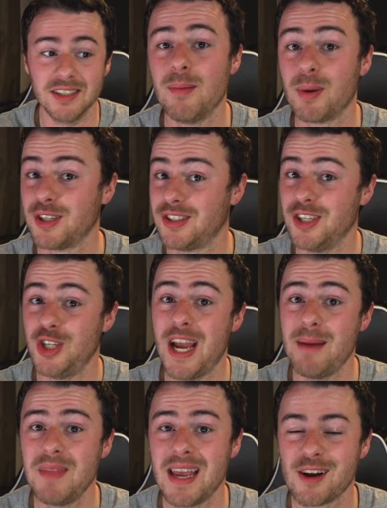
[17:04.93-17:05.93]
because the
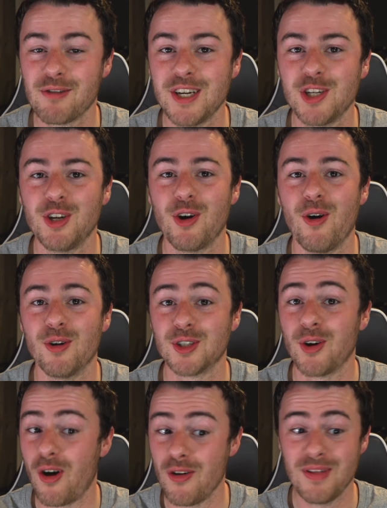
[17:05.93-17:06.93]
gem decoration
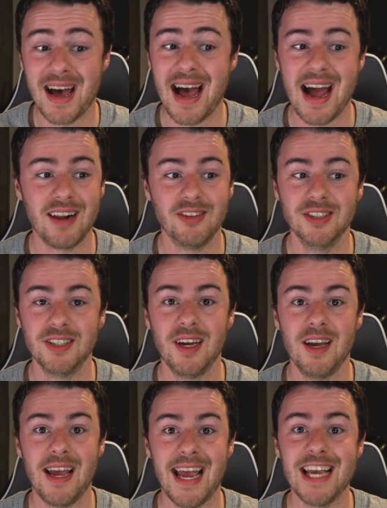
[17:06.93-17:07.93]
costs on that island
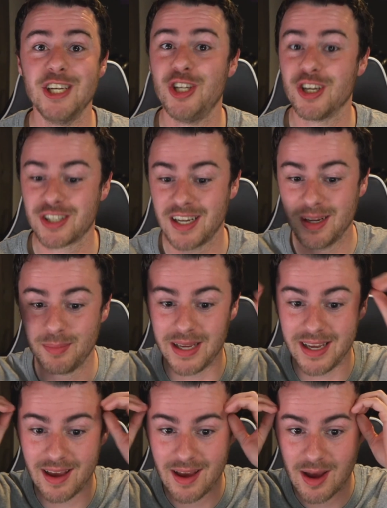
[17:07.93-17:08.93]
is just going to be